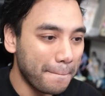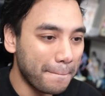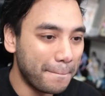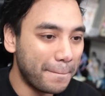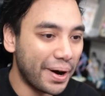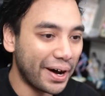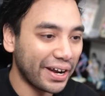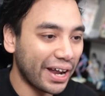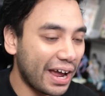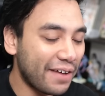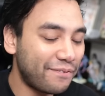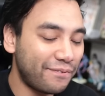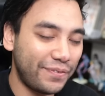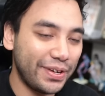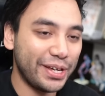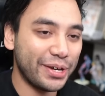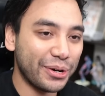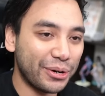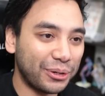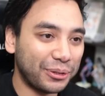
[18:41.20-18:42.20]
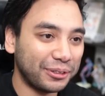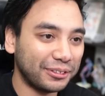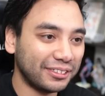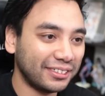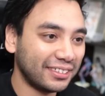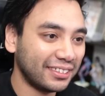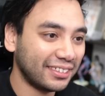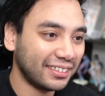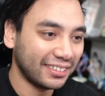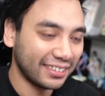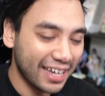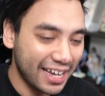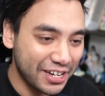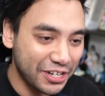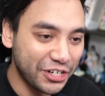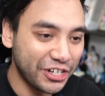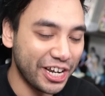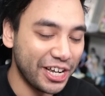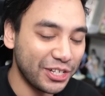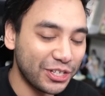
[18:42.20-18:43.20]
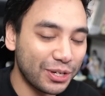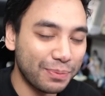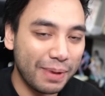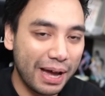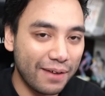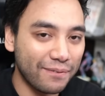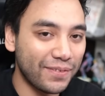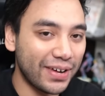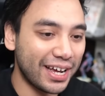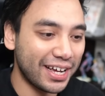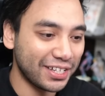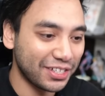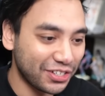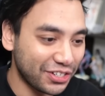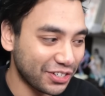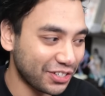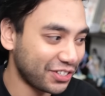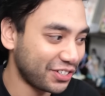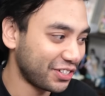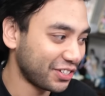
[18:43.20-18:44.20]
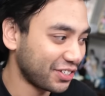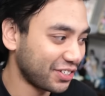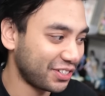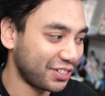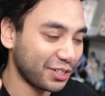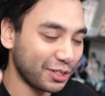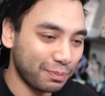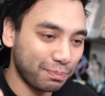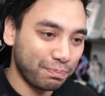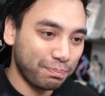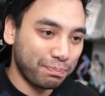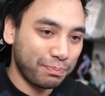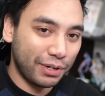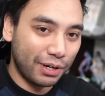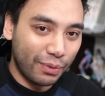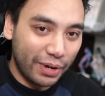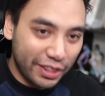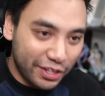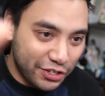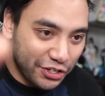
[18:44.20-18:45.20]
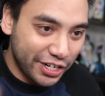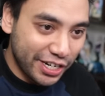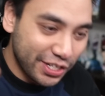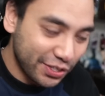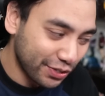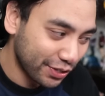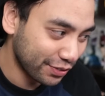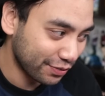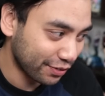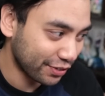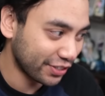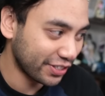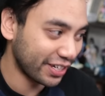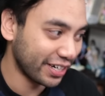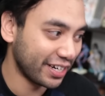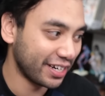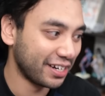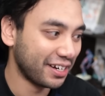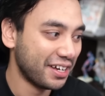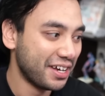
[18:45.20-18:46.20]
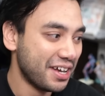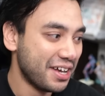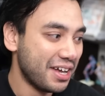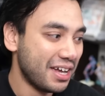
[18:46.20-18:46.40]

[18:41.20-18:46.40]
But I feel, and Chainsaw Man fans, just put away the chainsaws for a second,